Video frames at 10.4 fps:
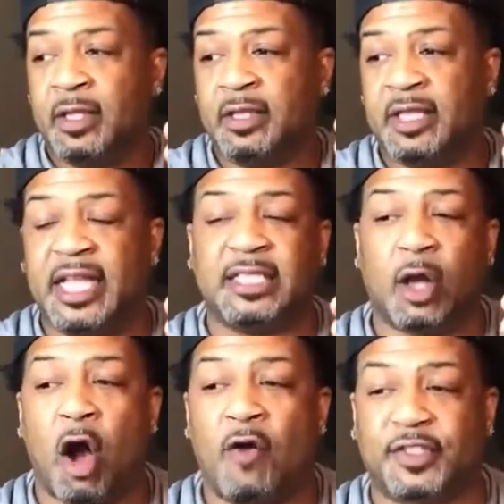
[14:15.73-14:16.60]
these
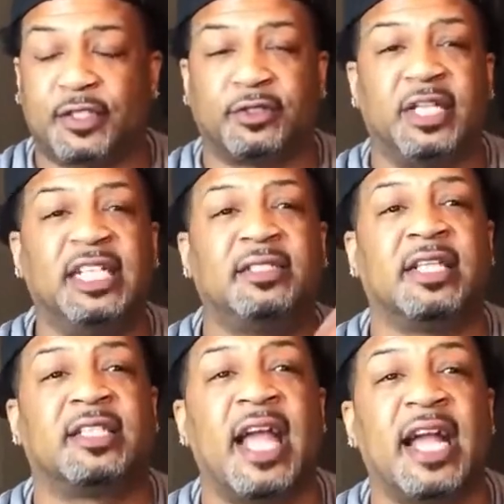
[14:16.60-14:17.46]
officers, these
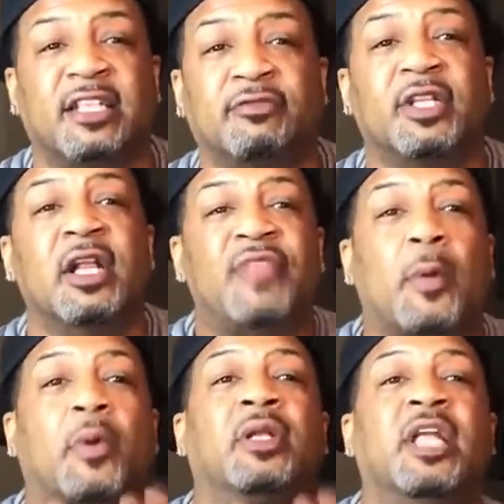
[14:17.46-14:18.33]
detectives, they
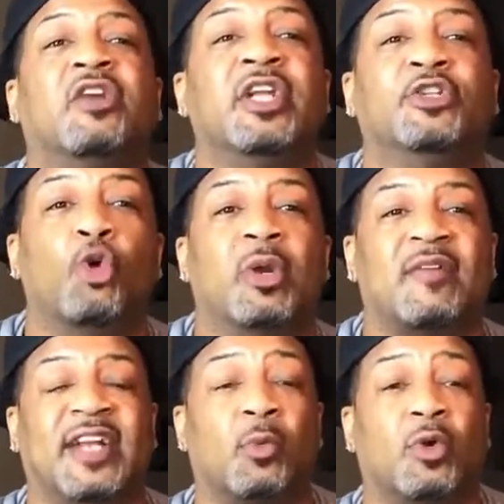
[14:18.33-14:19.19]
were literally doing
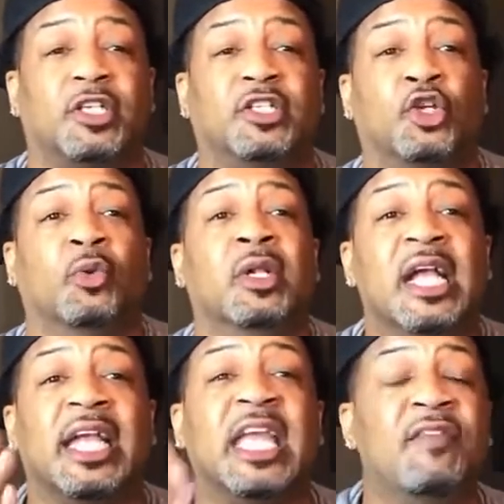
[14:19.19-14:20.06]
whatever they wanted to do.
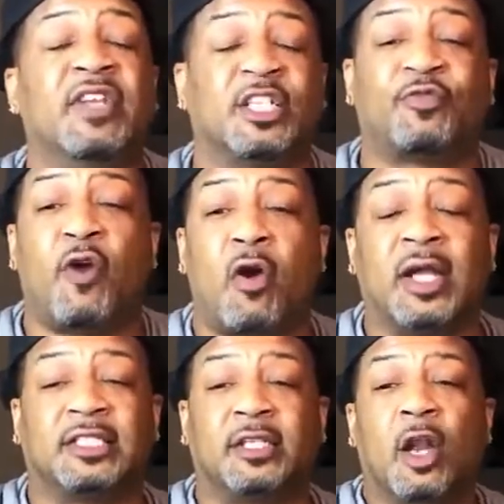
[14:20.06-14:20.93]
Even as far
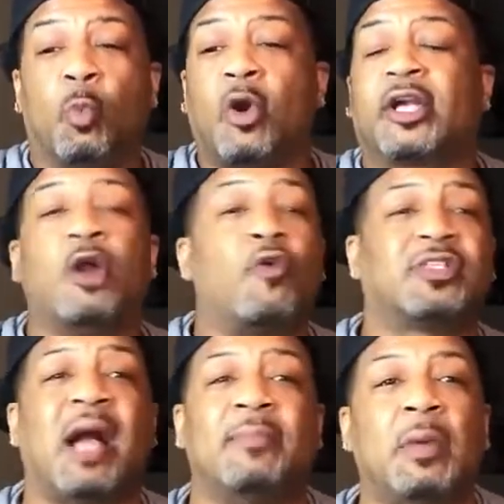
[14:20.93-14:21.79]
as working
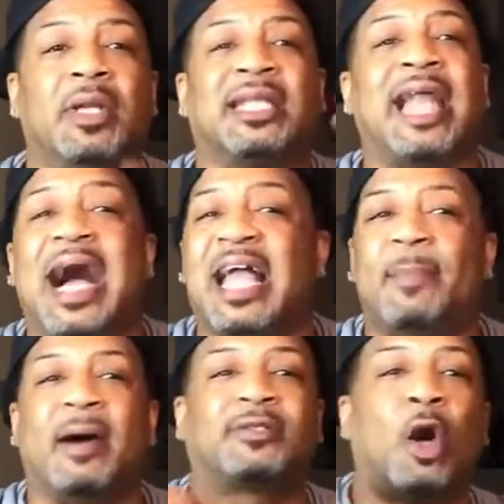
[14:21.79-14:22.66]
overtime, they would lie
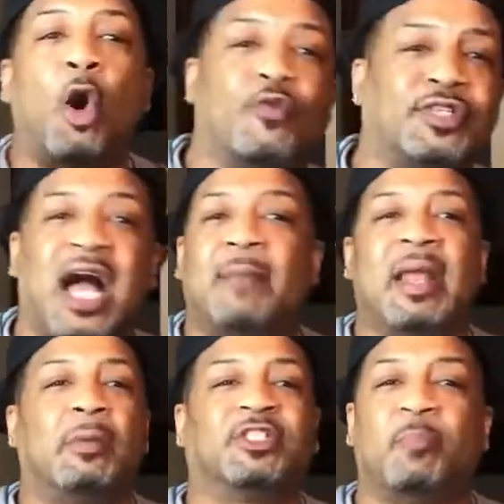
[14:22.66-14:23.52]
about the overtime
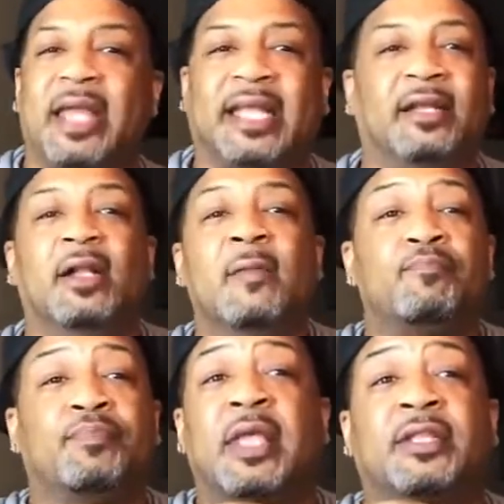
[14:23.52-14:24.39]
they was making.
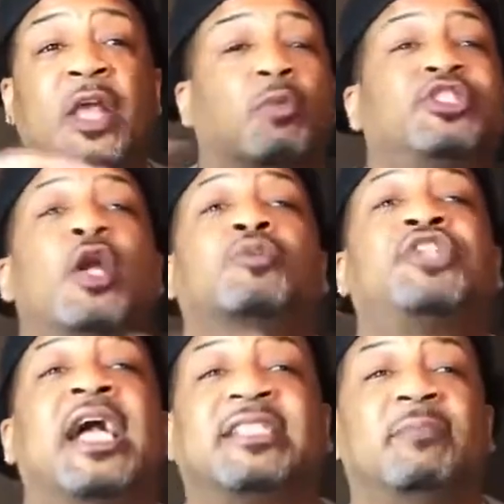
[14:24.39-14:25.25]
There was no
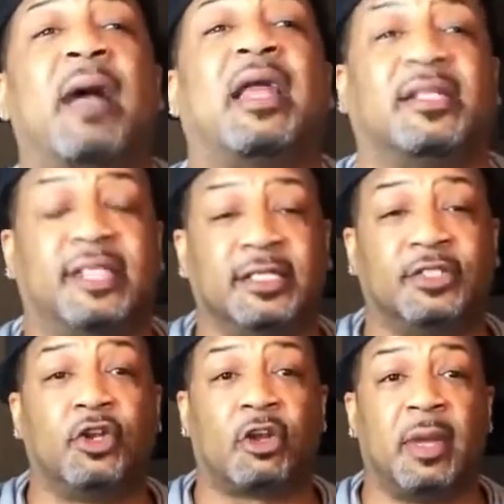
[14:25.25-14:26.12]
checks and
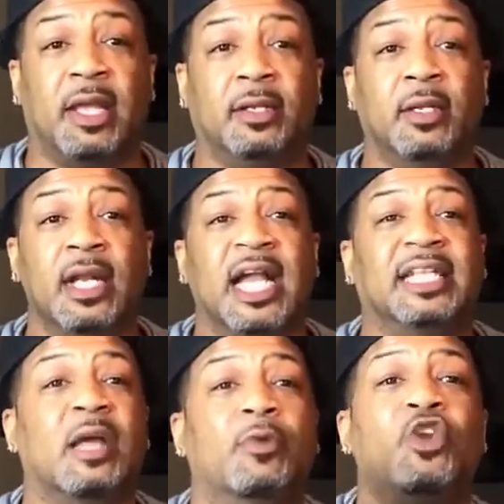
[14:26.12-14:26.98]
balances. You know what I mean?
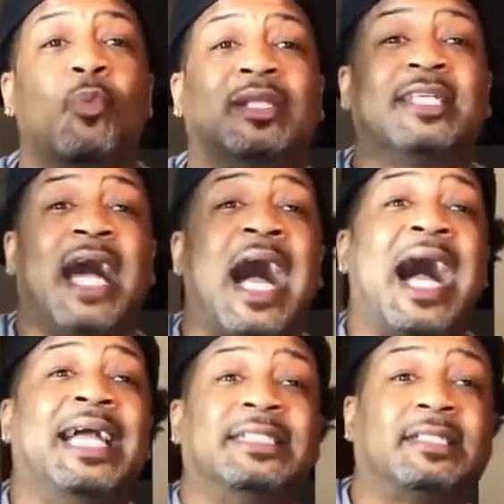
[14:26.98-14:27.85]
And then when you went to the
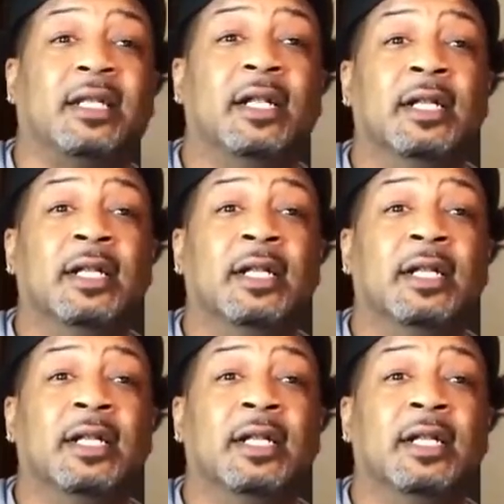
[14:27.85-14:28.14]
highest